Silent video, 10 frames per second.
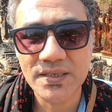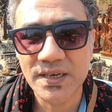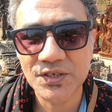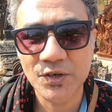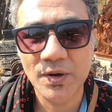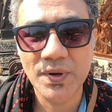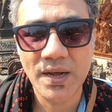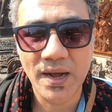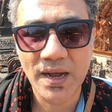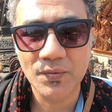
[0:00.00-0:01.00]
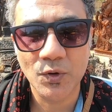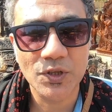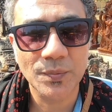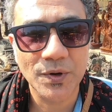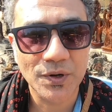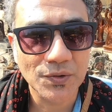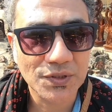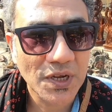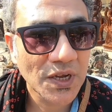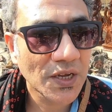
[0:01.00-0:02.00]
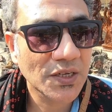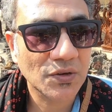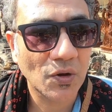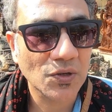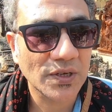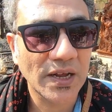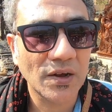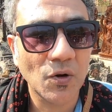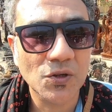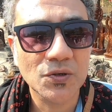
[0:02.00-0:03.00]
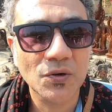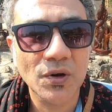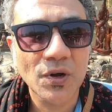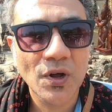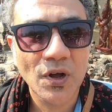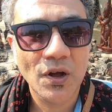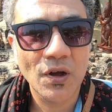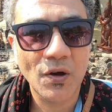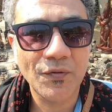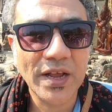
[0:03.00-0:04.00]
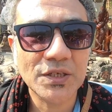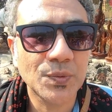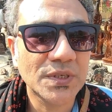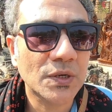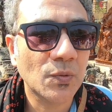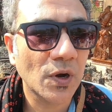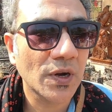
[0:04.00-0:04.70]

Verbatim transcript: is extremely high, and what they produce is also of exquisite